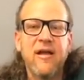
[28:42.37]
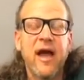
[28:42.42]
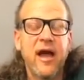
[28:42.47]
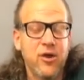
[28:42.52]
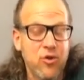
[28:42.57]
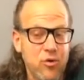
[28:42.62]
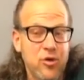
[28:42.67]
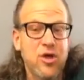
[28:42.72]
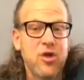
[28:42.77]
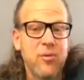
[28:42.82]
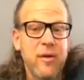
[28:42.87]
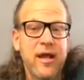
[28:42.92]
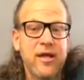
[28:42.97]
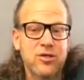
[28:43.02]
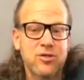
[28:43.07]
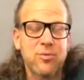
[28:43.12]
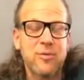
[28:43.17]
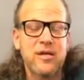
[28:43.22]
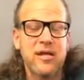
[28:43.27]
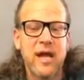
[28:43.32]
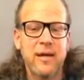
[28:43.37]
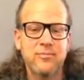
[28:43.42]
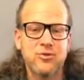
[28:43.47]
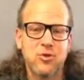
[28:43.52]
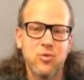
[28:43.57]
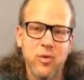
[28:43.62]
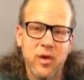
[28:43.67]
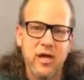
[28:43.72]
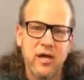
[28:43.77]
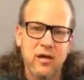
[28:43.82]
I do Q&As three times
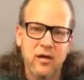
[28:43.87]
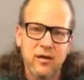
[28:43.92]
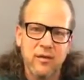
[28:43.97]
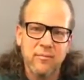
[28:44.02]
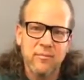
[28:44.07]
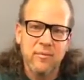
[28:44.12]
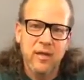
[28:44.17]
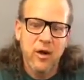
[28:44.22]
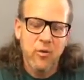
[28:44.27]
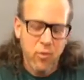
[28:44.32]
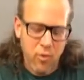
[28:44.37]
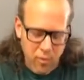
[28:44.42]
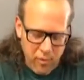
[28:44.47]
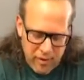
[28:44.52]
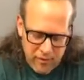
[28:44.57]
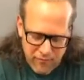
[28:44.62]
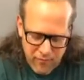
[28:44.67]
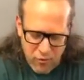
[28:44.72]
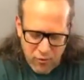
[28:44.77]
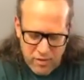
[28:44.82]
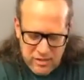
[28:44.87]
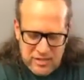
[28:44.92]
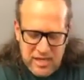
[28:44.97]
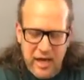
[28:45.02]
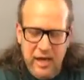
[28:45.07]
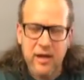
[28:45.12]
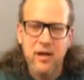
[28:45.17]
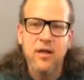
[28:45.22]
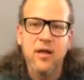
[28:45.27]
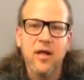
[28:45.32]
a week. I really want to focus
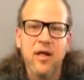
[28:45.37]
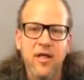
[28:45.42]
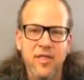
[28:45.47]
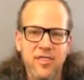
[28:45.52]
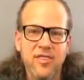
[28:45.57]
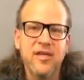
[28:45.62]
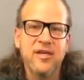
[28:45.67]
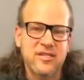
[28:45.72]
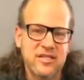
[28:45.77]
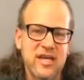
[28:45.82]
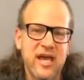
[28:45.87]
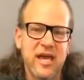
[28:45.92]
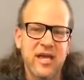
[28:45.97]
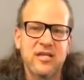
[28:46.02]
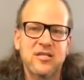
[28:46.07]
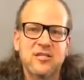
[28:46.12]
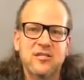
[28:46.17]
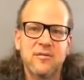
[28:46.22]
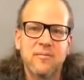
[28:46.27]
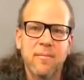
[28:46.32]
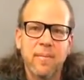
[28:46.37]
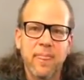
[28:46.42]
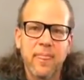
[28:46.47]
on this case.